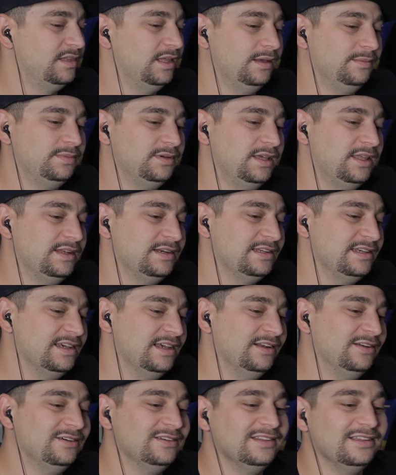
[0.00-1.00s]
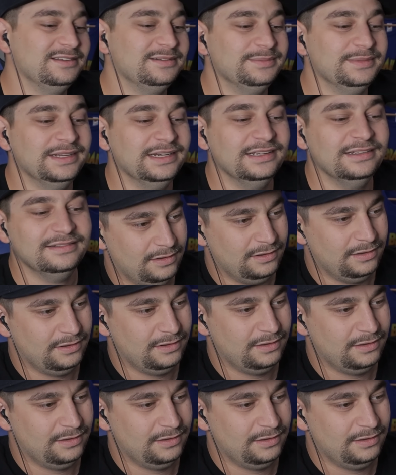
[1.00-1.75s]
I'll play that again. Hold on a minute.